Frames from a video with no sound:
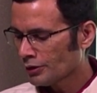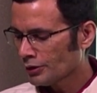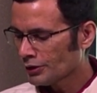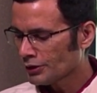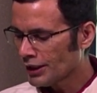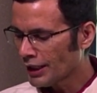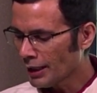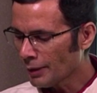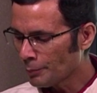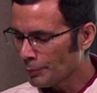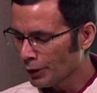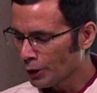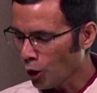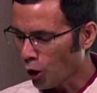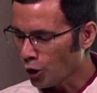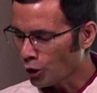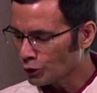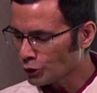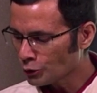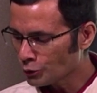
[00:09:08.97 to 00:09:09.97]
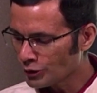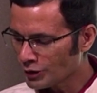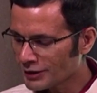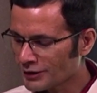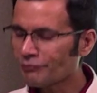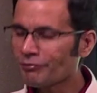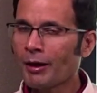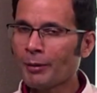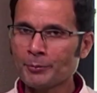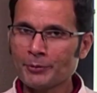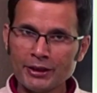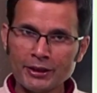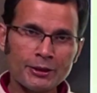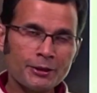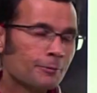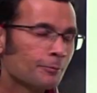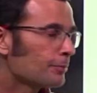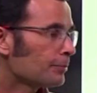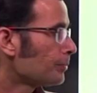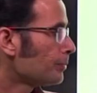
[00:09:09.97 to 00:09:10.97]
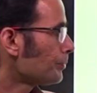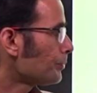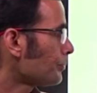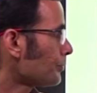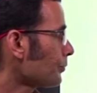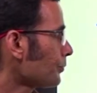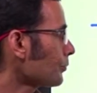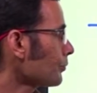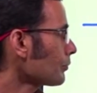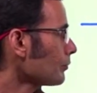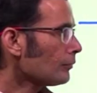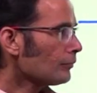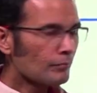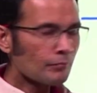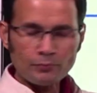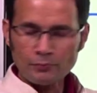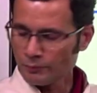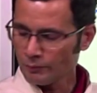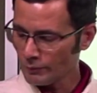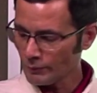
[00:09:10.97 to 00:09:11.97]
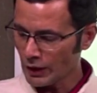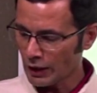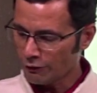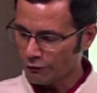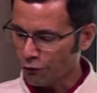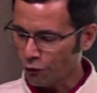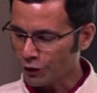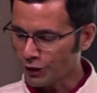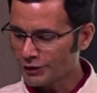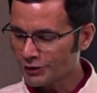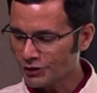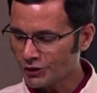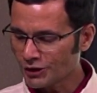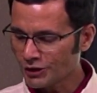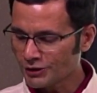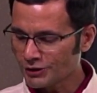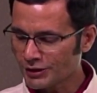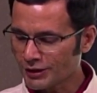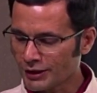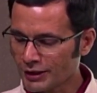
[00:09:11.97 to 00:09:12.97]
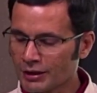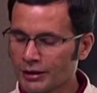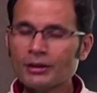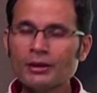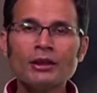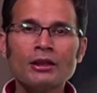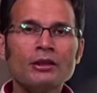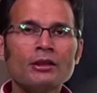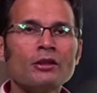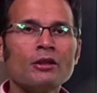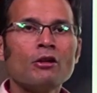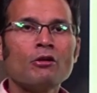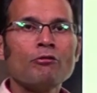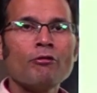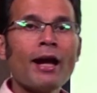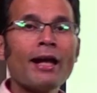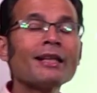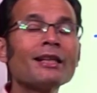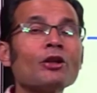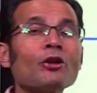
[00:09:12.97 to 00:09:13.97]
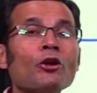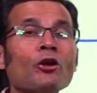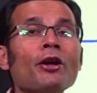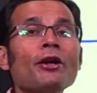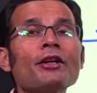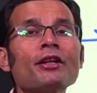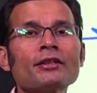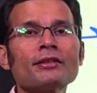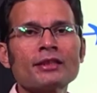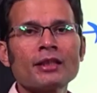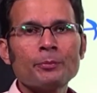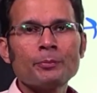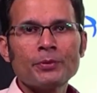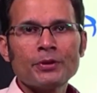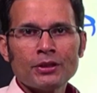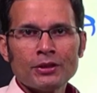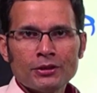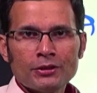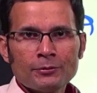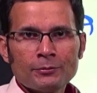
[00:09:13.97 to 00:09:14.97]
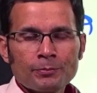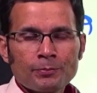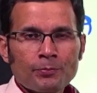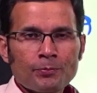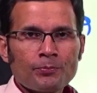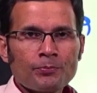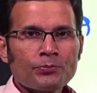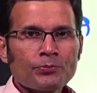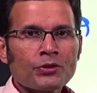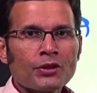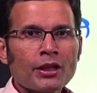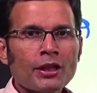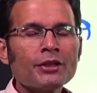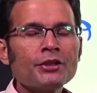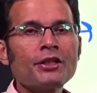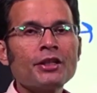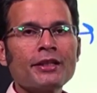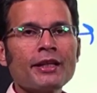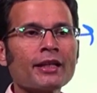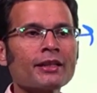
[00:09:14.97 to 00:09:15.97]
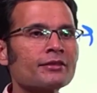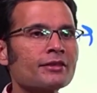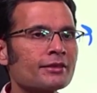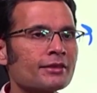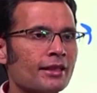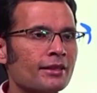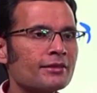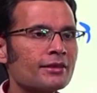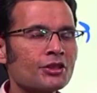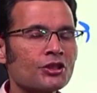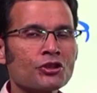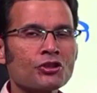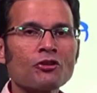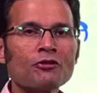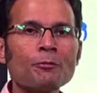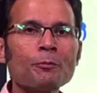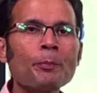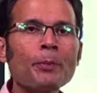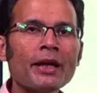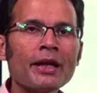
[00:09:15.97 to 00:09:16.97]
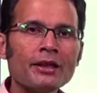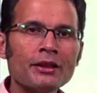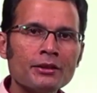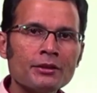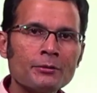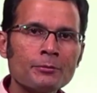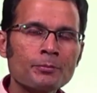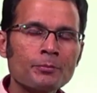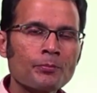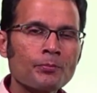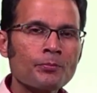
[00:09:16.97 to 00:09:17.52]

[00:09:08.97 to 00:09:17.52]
they belong to this family. For instance, a vanilloid receptor, it detects the sensation of pain.